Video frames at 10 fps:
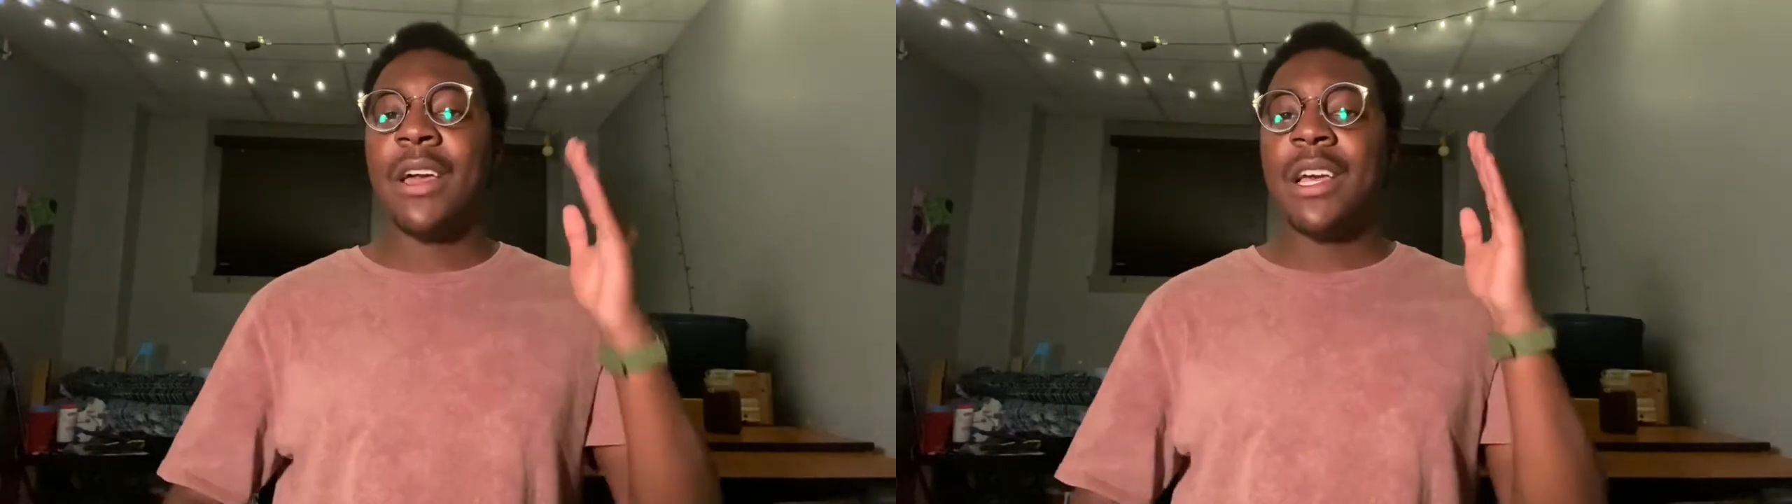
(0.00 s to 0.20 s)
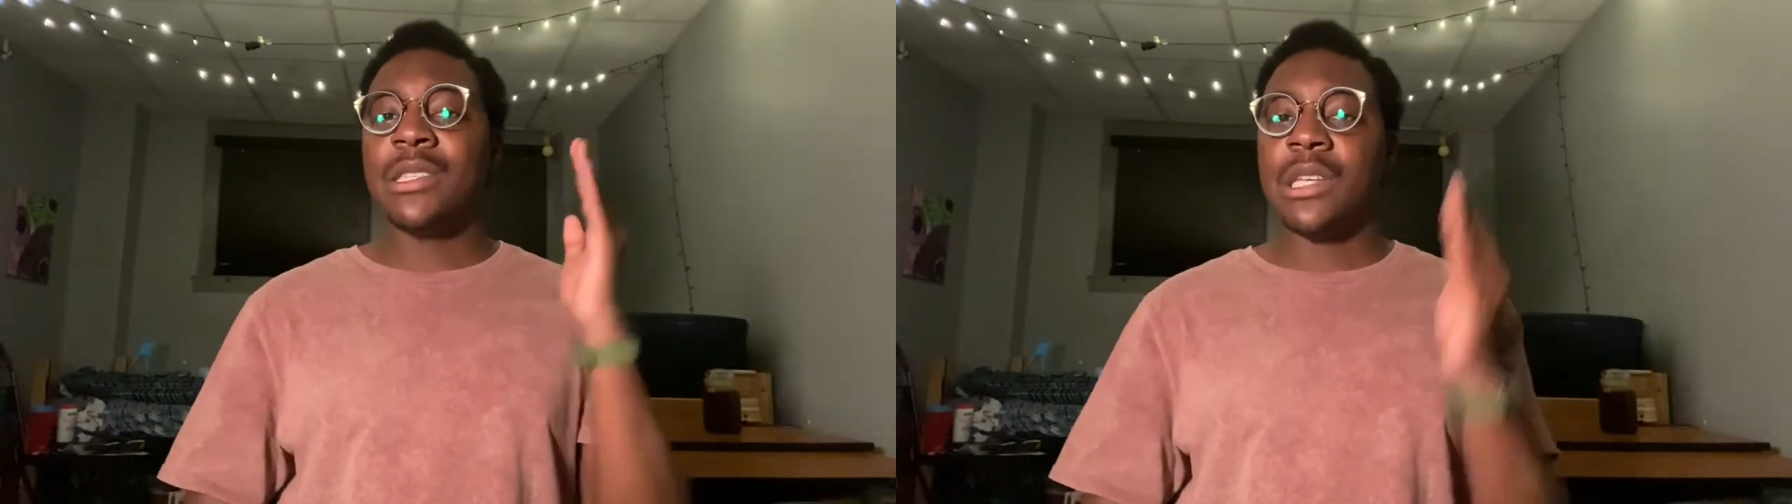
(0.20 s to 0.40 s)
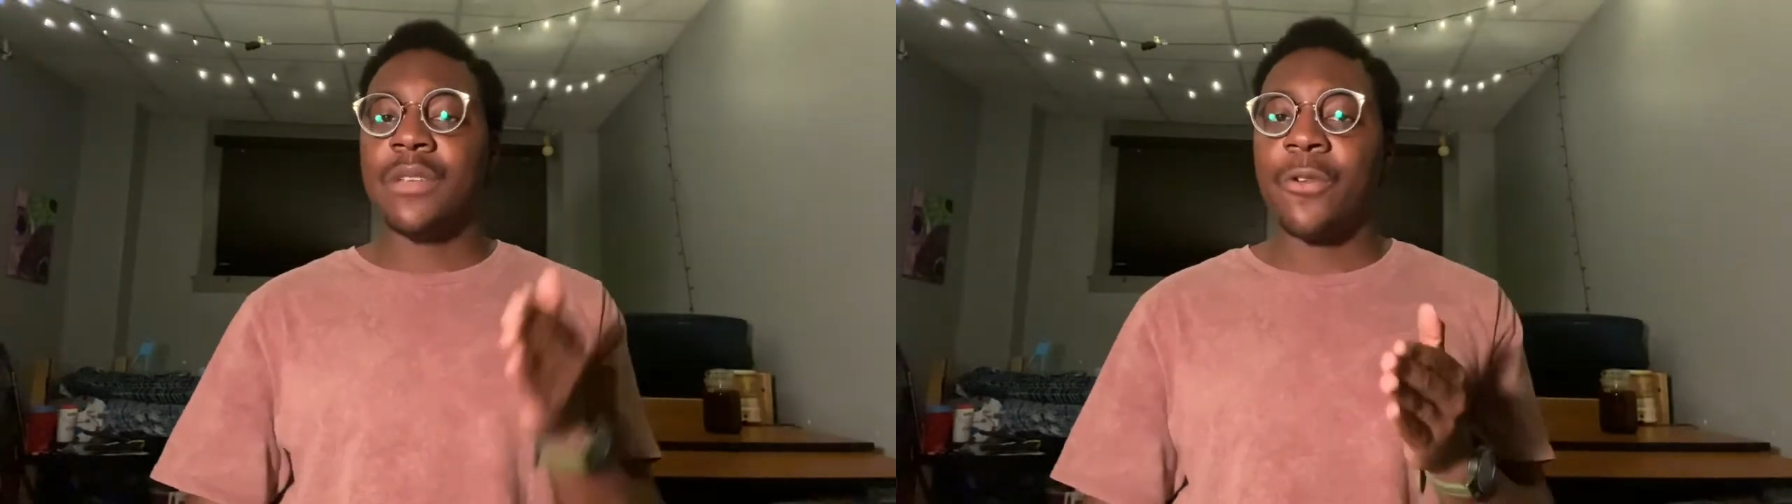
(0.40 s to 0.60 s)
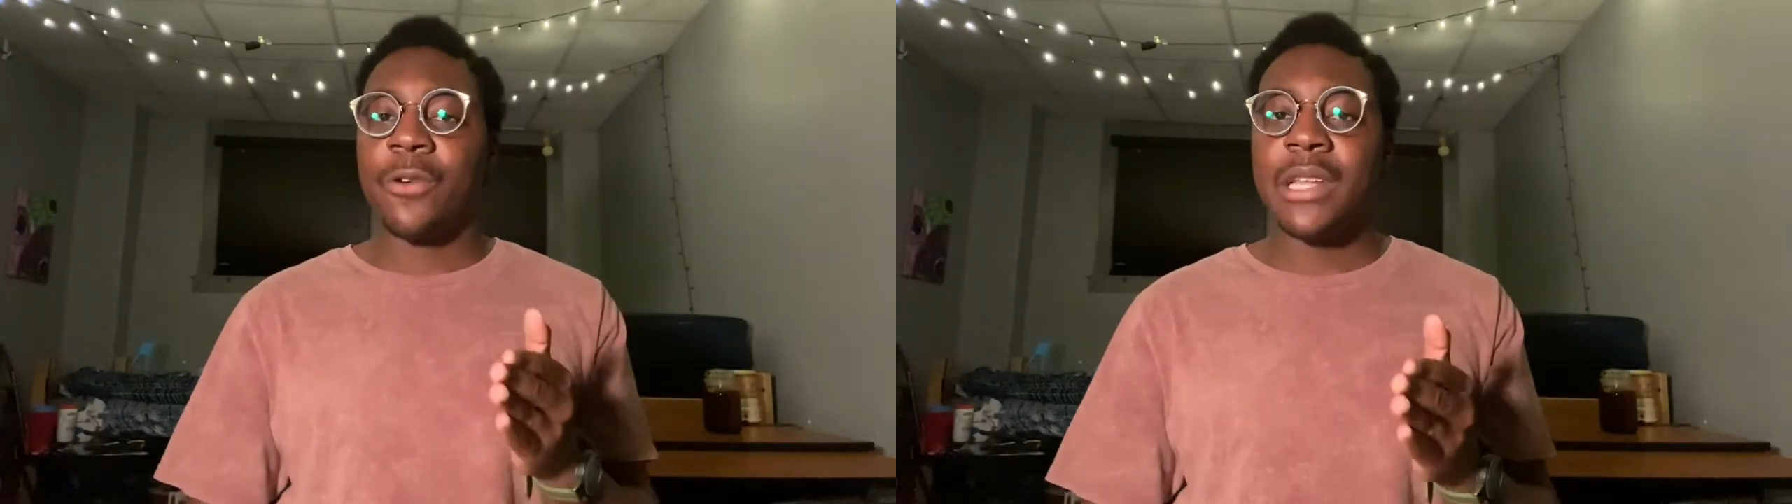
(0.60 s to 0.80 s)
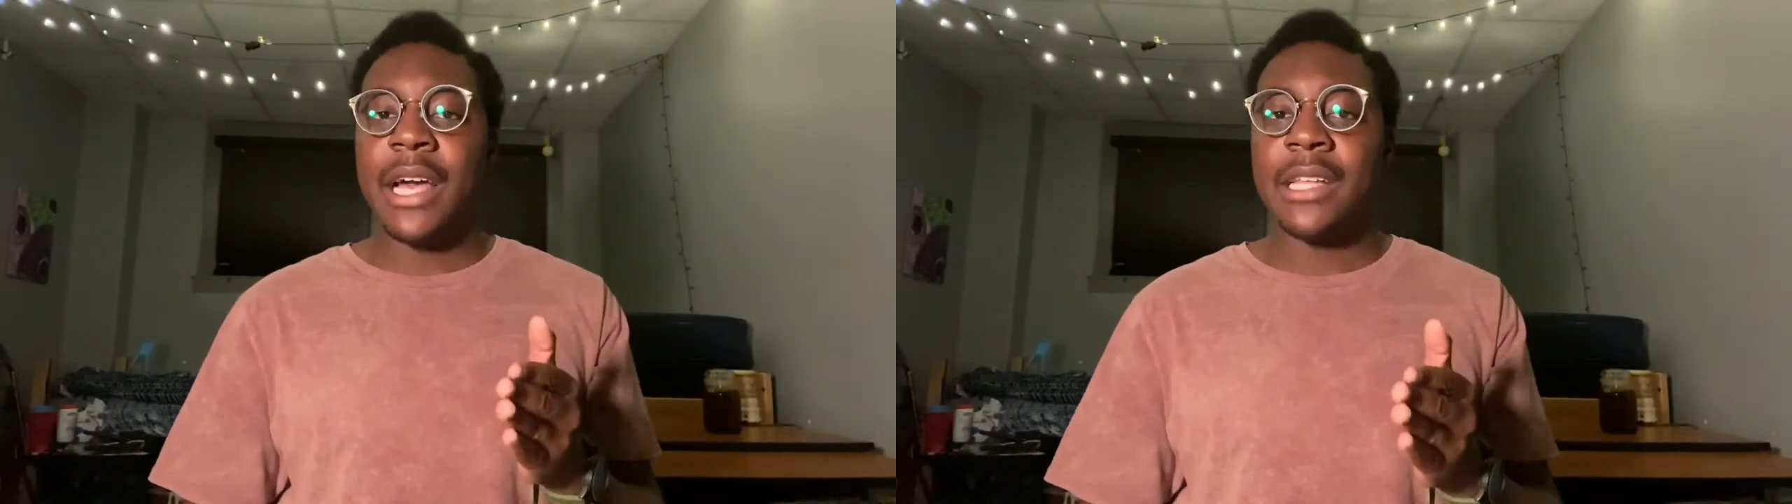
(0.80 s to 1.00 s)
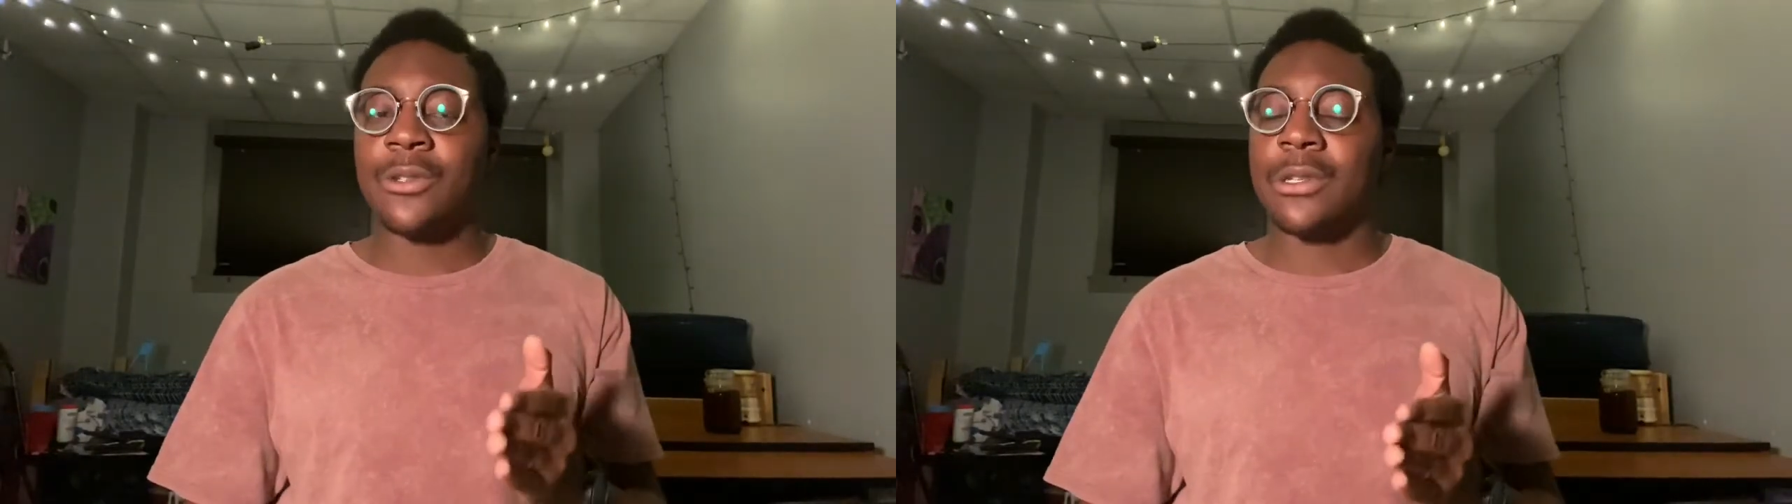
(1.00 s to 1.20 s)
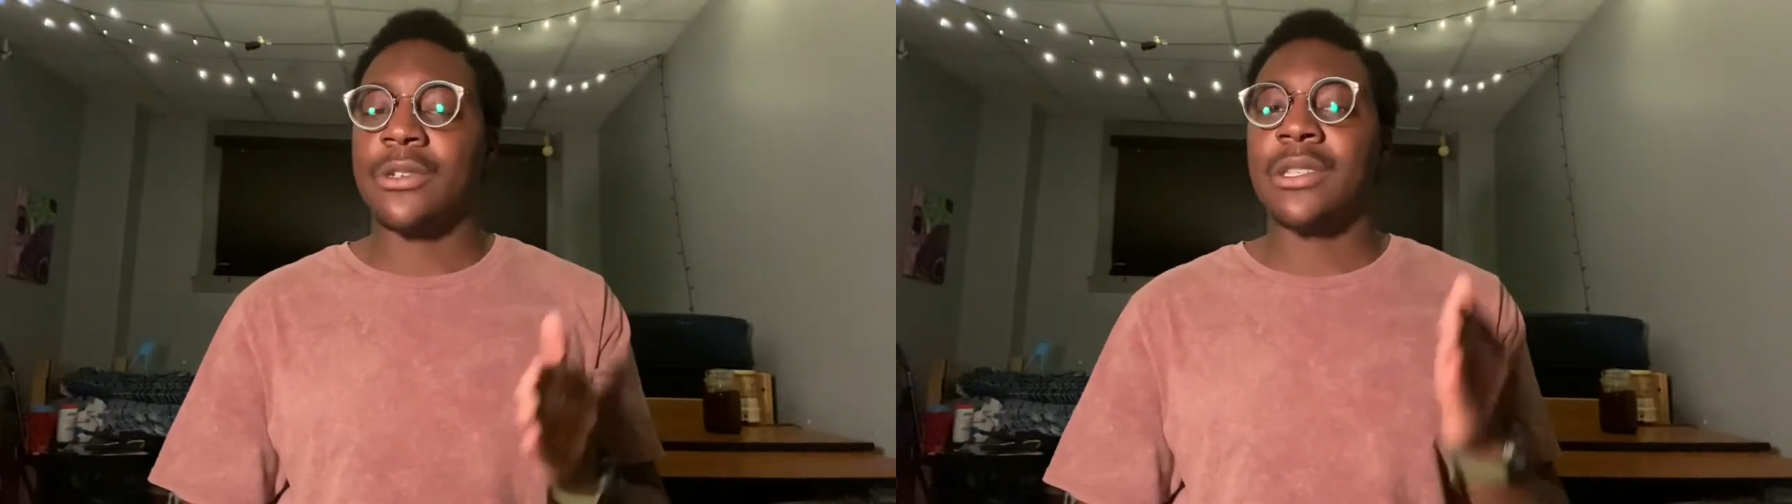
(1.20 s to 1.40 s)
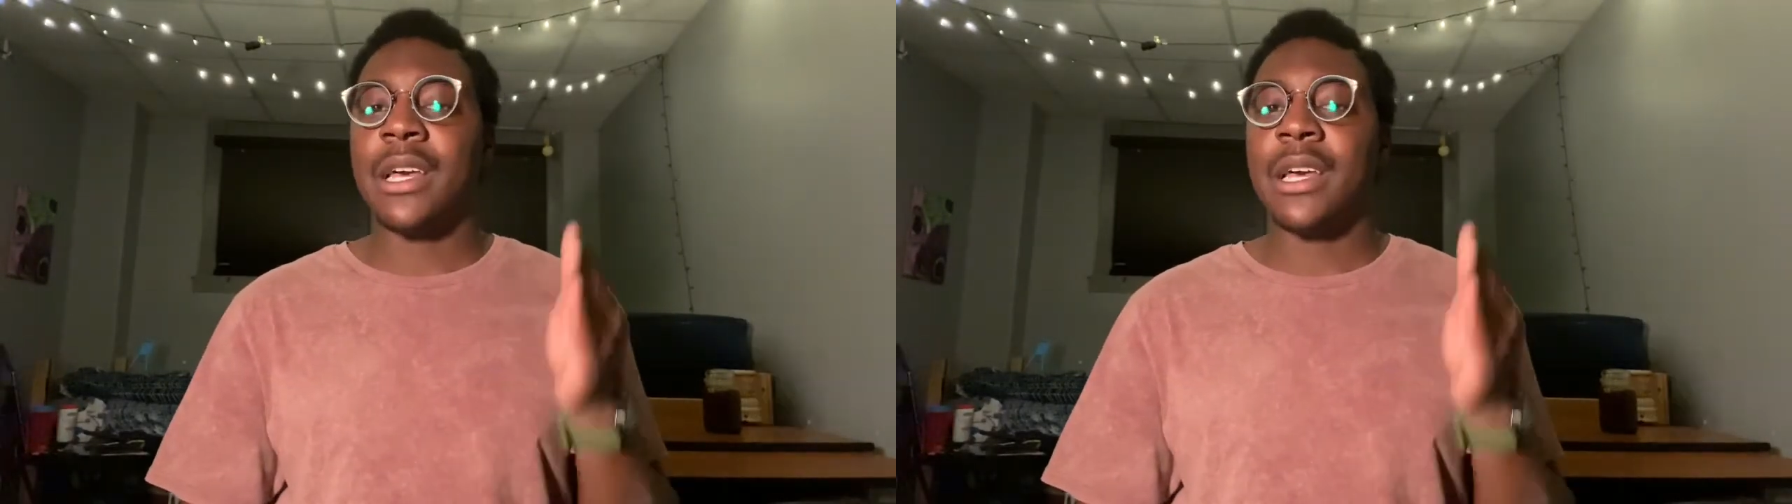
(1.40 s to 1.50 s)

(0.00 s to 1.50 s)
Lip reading: straightforward answers,